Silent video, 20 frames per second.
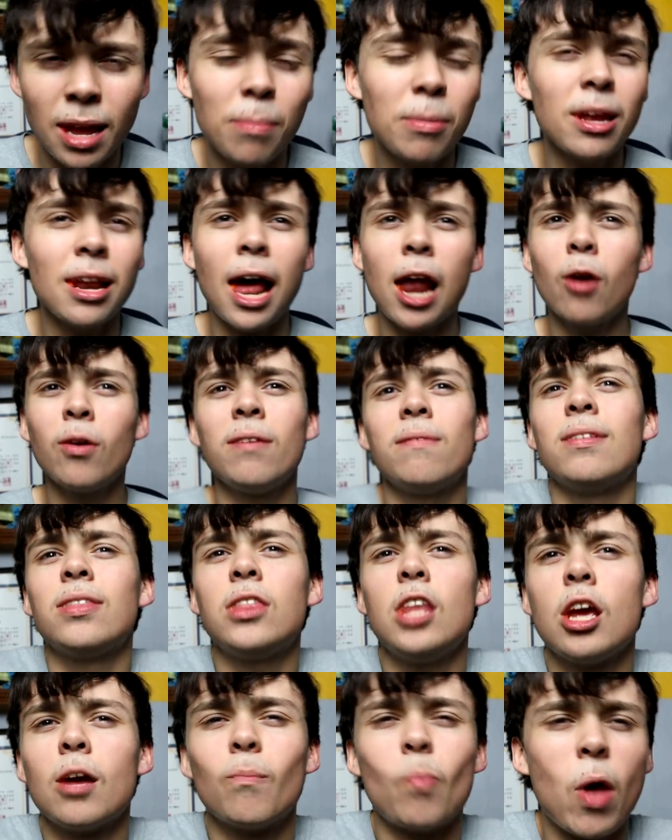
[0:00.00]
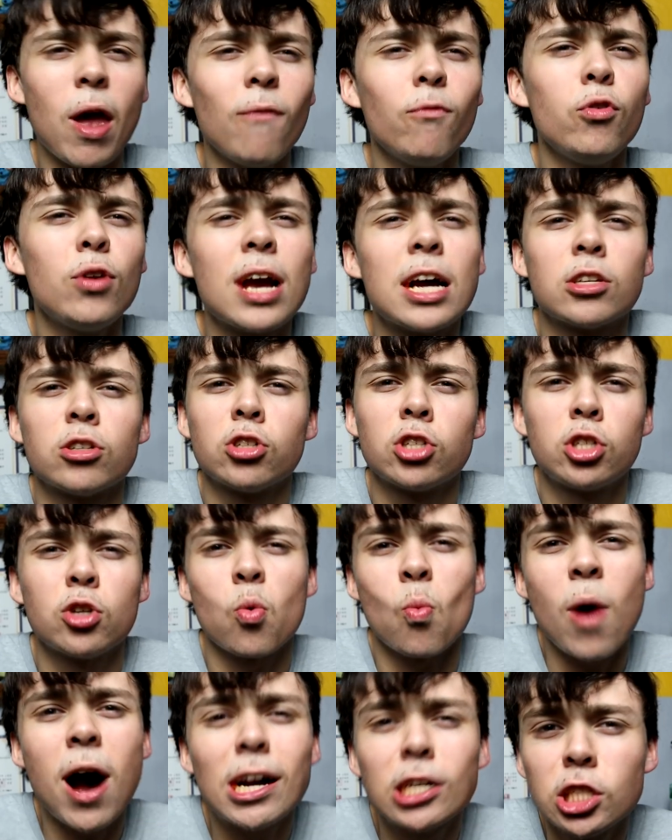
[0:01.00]
I mean, I don't even think half you guys are
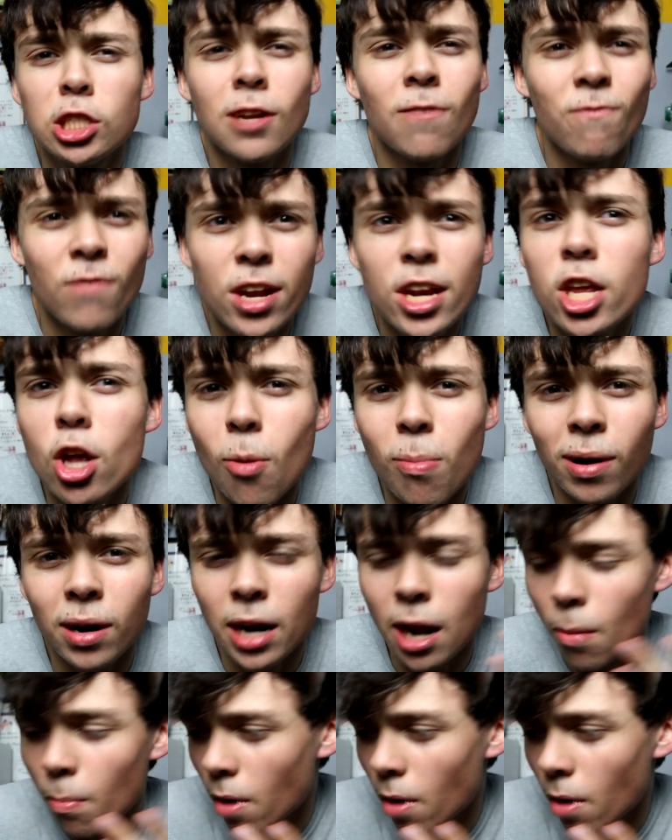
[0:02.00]
still watching the video by now,